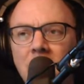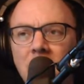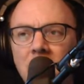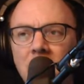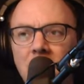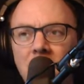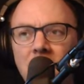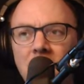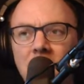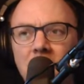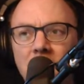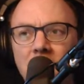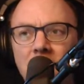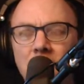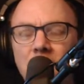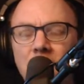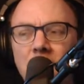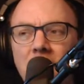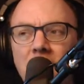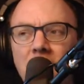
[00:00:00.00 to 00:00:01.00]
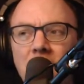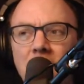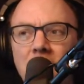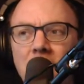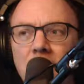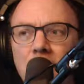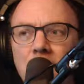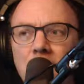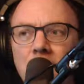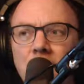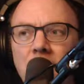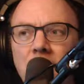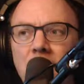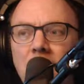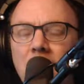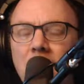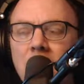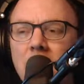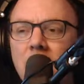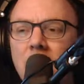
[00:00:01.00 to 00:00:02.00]
you know, uh,
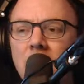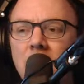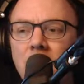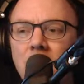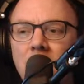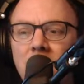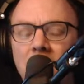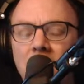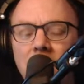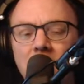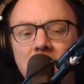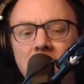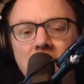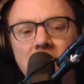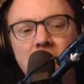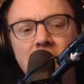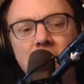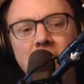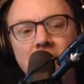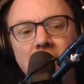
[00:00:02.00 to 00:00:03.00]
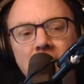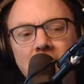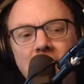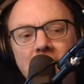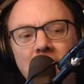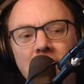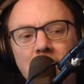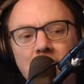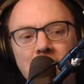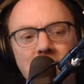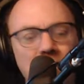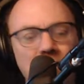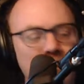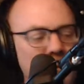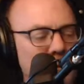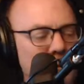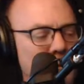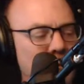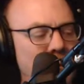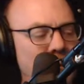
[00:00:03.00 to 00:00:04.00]
what they call the Israeli Arabs
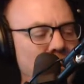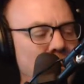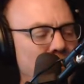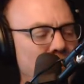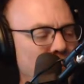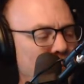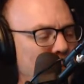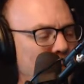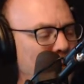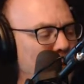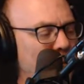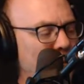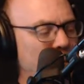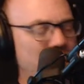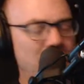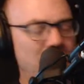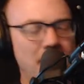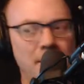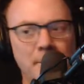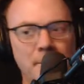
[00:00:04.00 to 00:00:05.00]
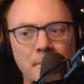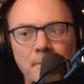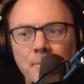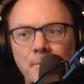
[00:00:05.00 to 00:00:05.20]
in a way. But um,